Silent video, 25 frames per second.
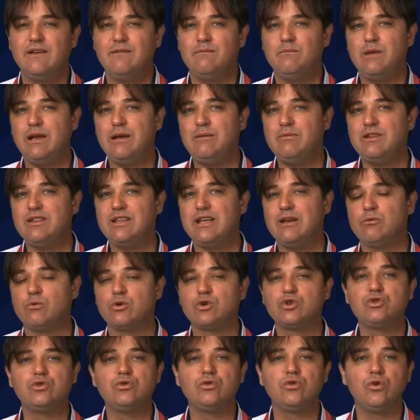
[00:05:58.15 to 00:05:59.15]
Maybe they
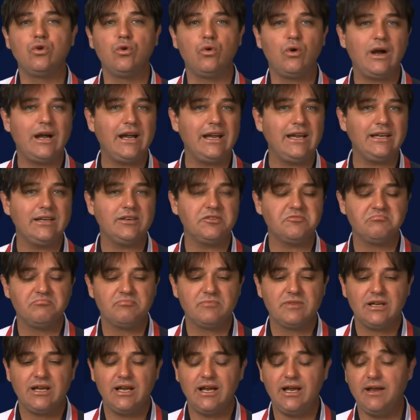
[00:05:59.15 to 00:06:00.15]
were too quiet.
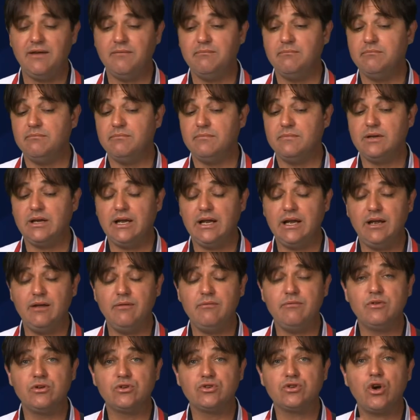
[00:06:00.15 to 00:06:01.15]

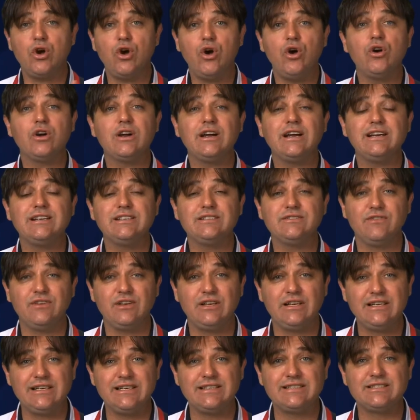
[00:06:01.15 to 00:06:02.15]
There's all kinds of
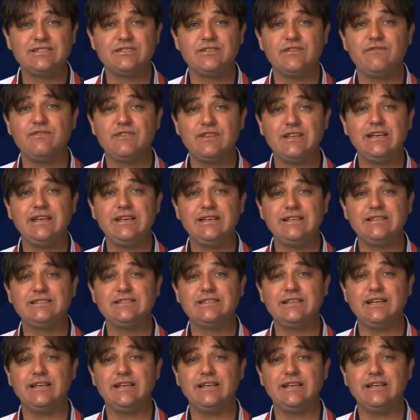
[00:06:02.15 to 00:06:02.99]
lists of things